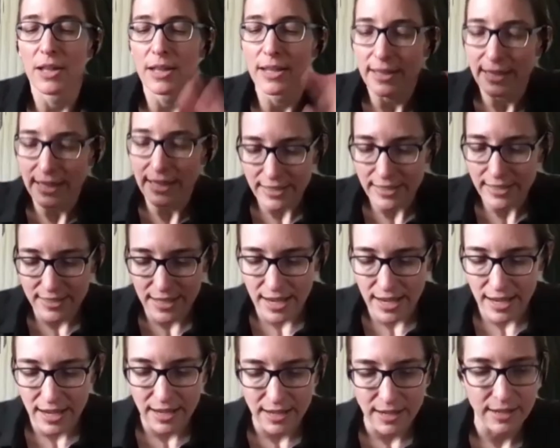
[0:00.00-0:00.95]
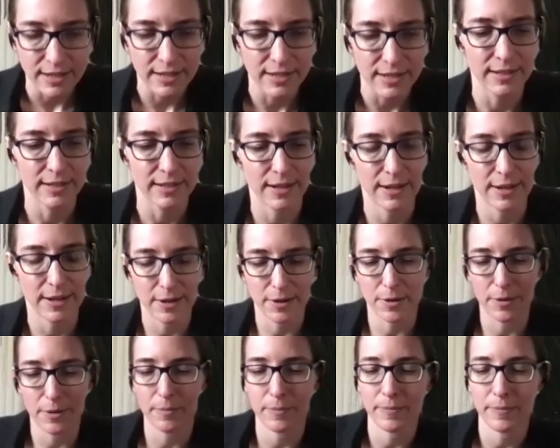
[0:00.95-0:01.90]
Let's say
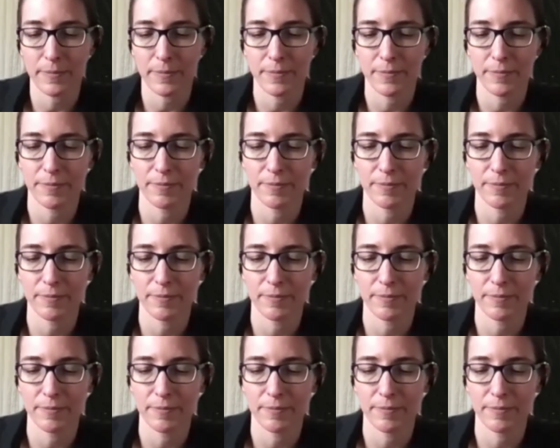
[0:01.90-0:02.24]
um,